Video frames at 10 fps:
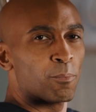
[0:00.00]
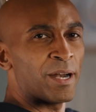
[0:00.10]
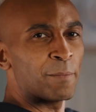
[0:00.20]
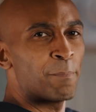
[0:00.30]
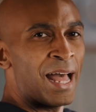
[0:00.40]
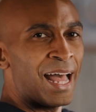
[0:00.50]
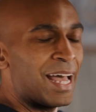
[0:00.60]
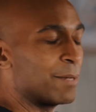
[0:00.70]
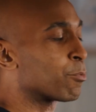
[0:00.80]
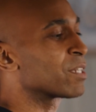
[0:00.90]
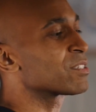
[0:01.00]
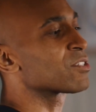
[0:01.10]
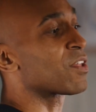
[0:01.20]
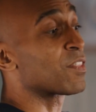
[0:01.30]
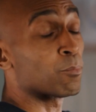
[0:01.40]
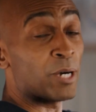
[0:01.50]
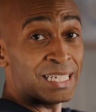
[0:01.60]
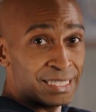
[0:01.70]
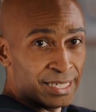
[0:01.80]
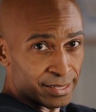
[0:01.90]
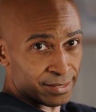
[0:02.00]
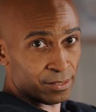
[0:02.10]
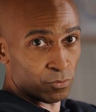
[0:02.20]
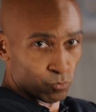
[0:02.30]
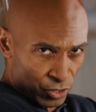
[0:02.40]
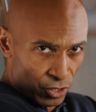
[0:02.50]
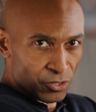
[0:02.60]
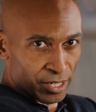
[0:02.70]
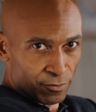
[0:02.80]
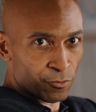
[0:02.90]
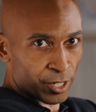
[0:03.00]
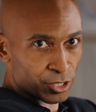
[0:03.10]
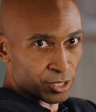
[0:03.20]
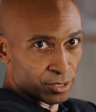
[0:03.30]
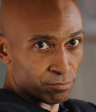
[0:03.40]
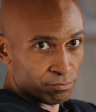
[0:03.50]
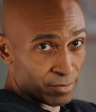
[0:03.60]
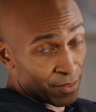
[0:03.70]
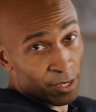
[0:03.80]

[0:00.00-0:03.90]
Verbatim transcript: brake pad presses on the brake disc, resulting in friction, and